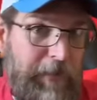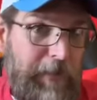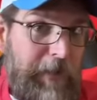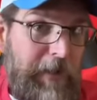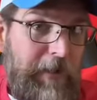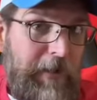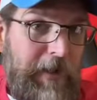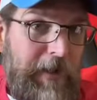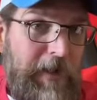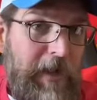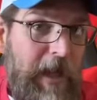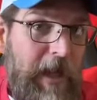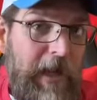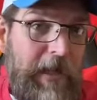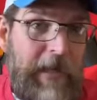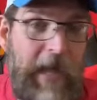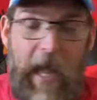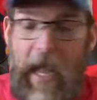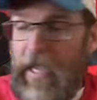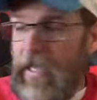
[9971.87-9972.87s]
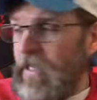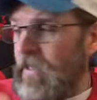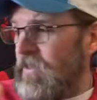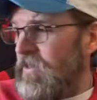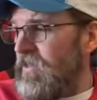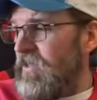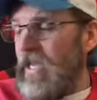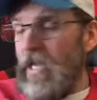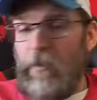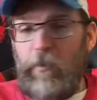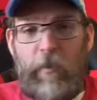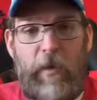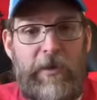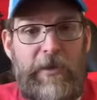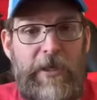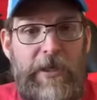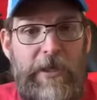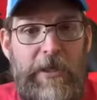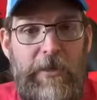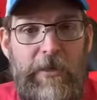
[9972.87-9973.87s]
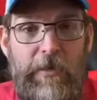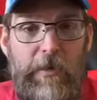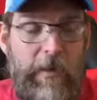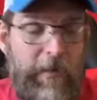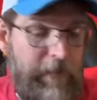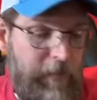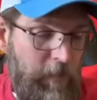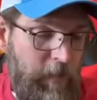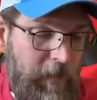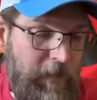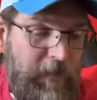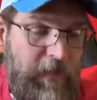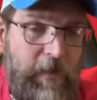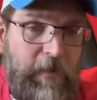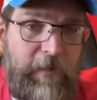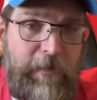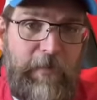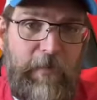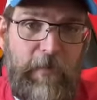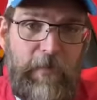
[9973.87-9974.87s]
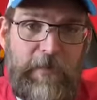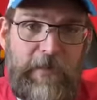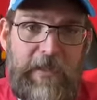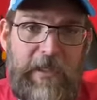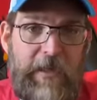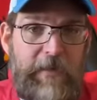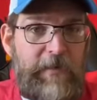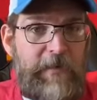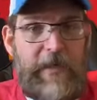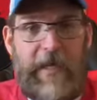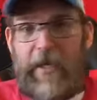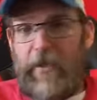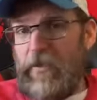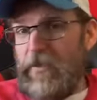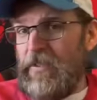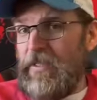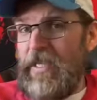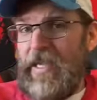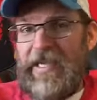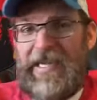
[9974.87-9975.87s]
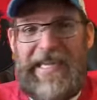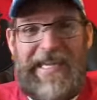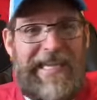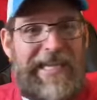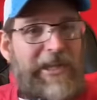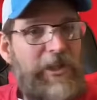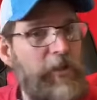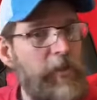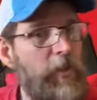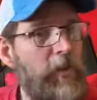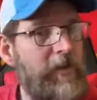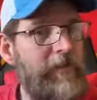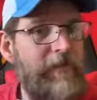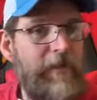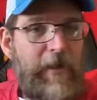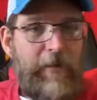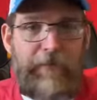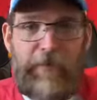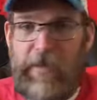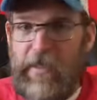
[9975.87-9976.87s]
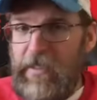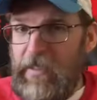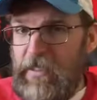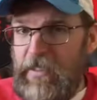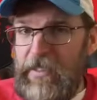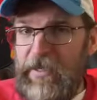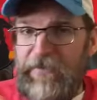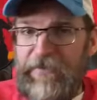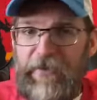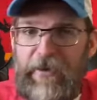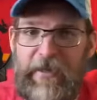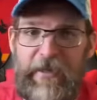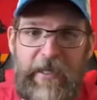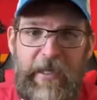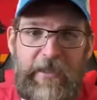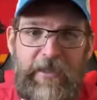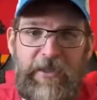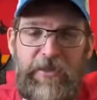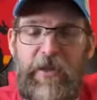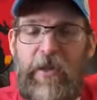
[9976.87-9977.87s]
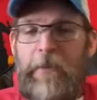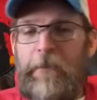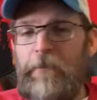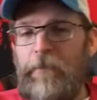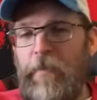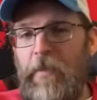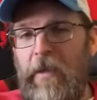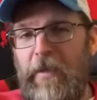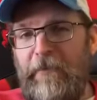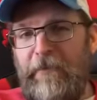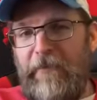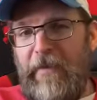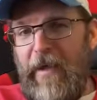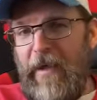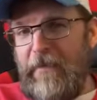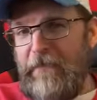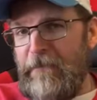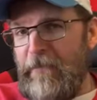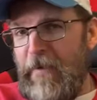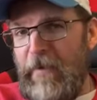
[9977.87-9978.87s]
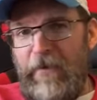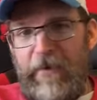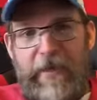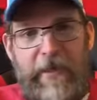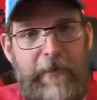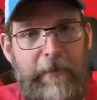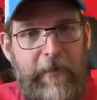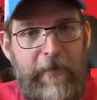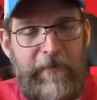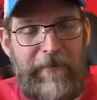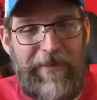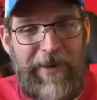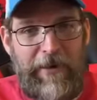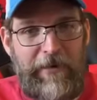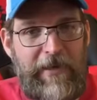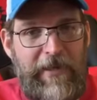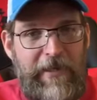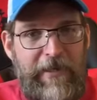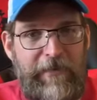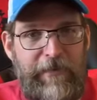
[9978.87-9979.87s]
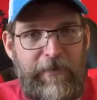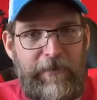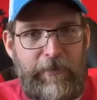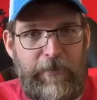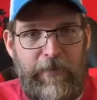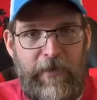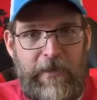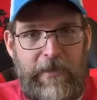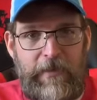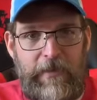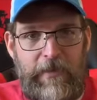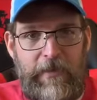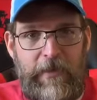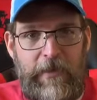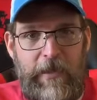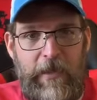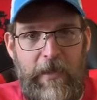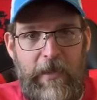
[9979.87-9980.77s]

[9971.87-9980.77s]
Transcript: you're here online, I can sign one to you. If you want the other 4 as gifts, I can sign each one completely different. It's 5 varying different prints.